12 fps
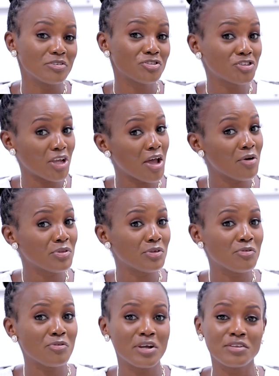share with
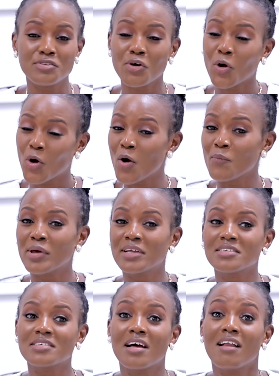your friends,
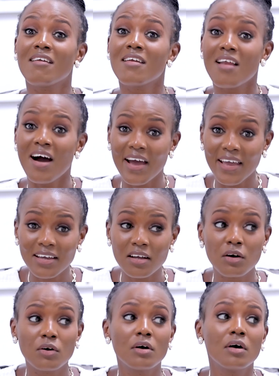comment,
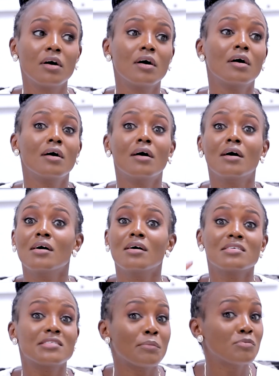like,
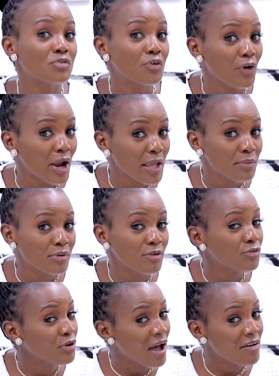subscribe
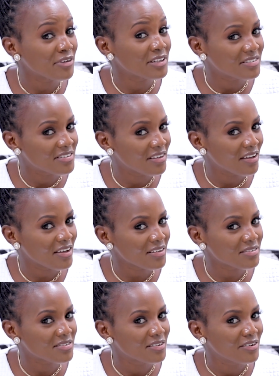if you haven't
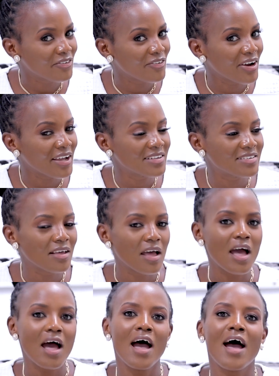yet, right?
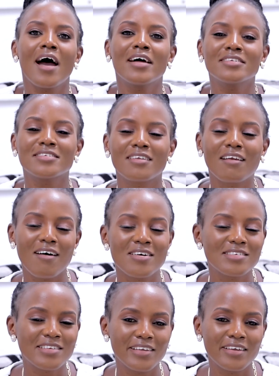And
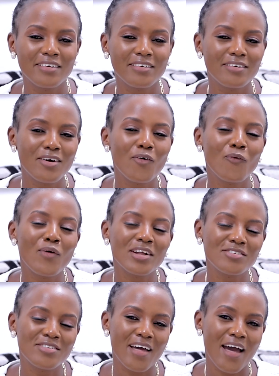lastly,
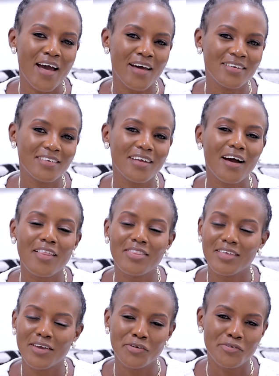watch the ad
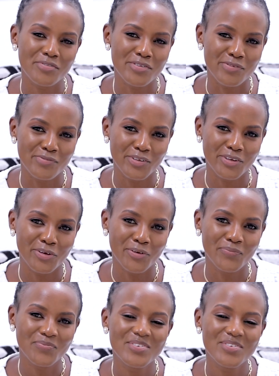at the end of this video.